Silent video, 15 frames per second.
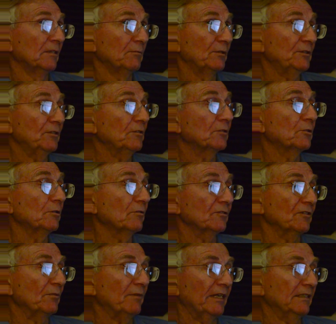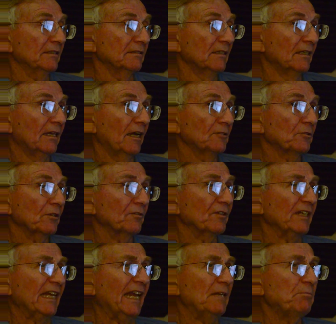between the two of us. I was working for
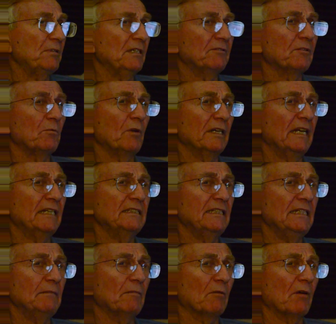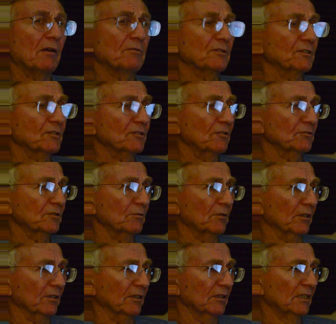the AP for 118. My wife was a social
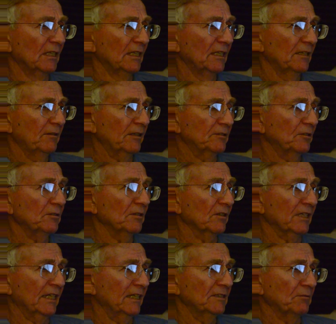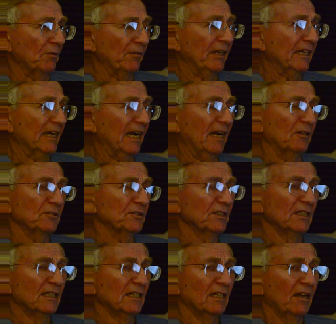worker. We had two little kids. We rented a house.
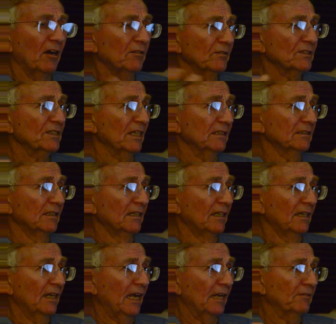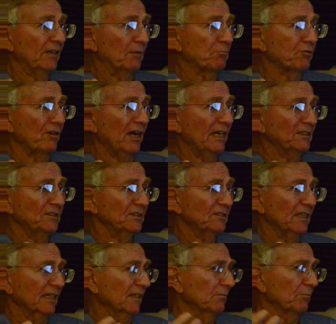All of a sudden, I got prizes.
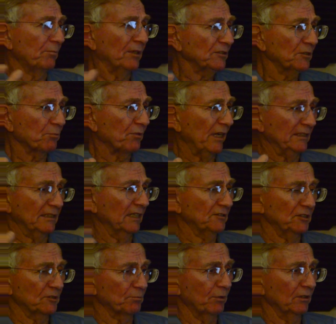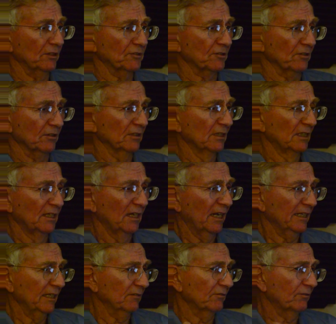I got a bunch of prizes, not just Pulitzer. I
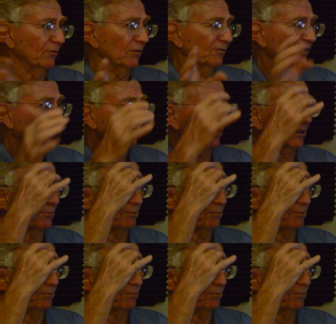got 4 or 5 other